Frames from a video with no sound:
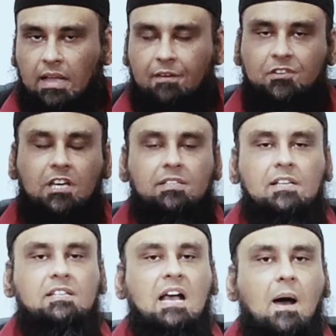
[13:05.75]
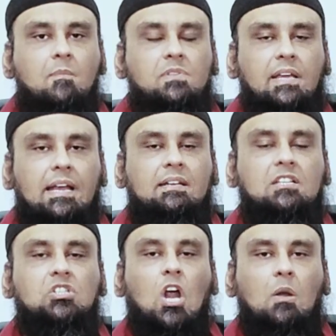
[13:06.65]
If Jesus comes, it
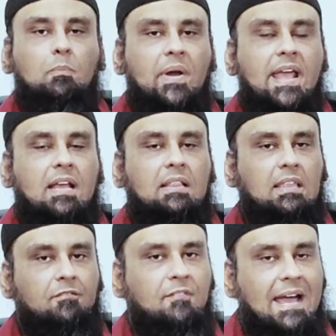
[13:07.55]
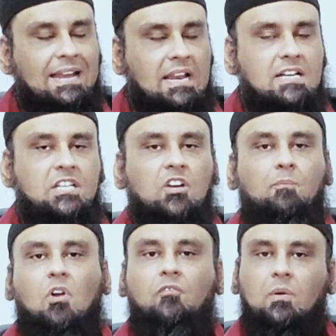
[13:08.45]
does not break the finality
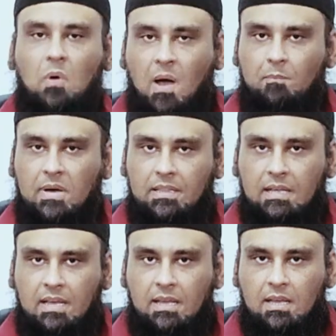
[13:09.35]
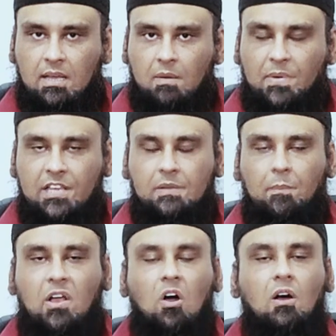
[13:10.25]
of Prophet Muhammad, peace
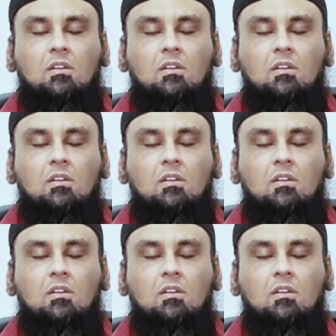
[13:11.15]
be